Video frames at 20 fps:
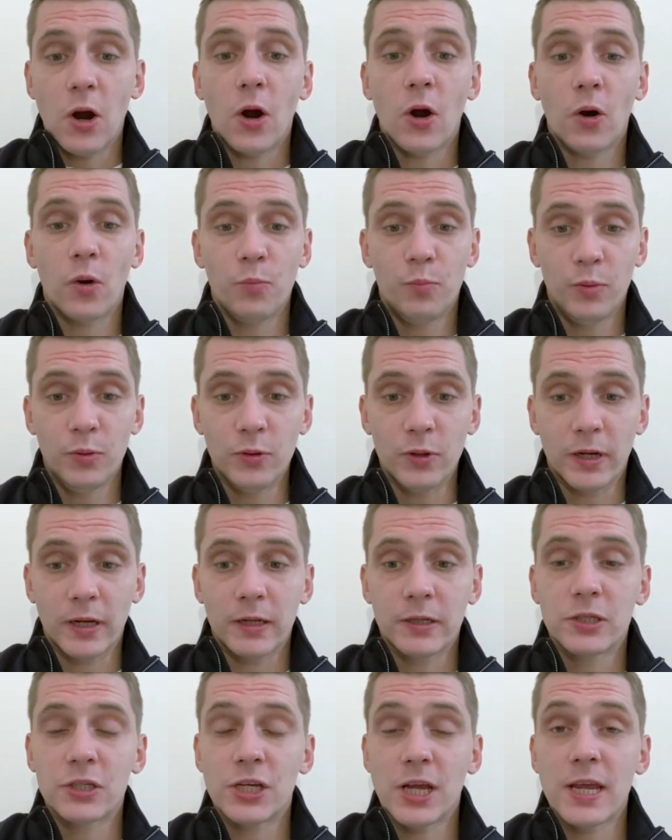Her book,
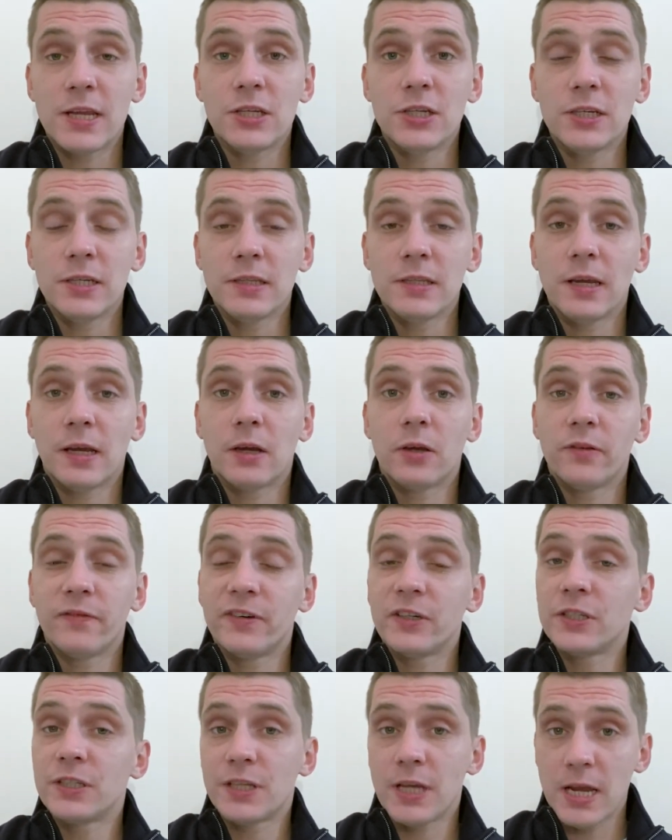Changing the
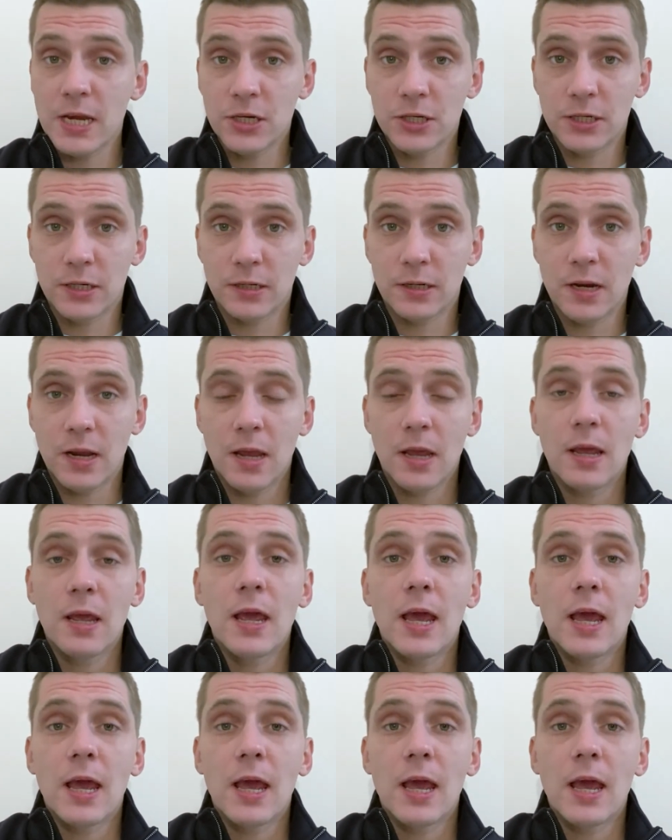Conversation,